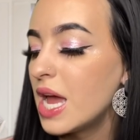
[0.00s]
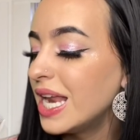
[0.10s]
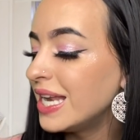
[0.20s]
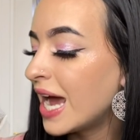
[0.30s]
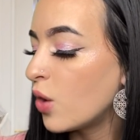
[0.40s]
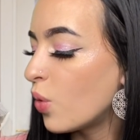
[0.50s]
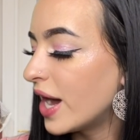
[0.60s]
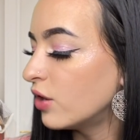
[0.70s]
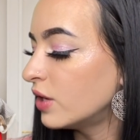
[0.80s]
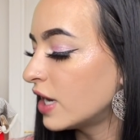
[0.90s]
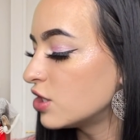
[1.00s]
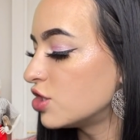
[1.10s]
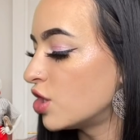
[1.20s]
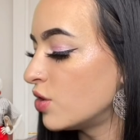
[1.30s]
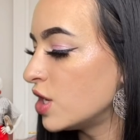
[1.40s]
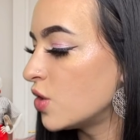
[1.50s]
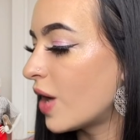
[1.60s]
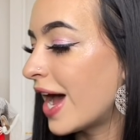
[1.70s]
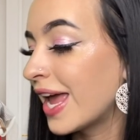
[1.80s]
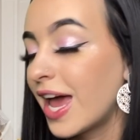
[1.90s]
Now, why don't I show you?
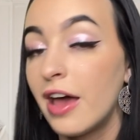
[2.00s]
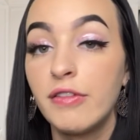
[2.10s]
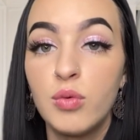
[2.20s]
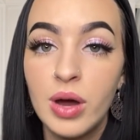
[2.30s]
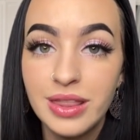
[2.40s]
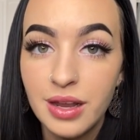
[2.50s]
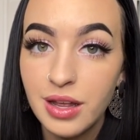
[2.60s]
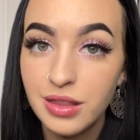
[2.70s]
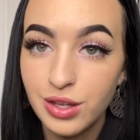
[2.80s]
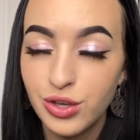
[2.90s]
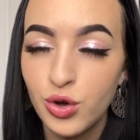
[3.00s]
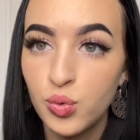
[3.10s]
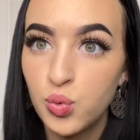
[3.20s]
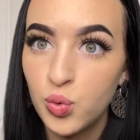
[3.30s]
I have one that I think you'll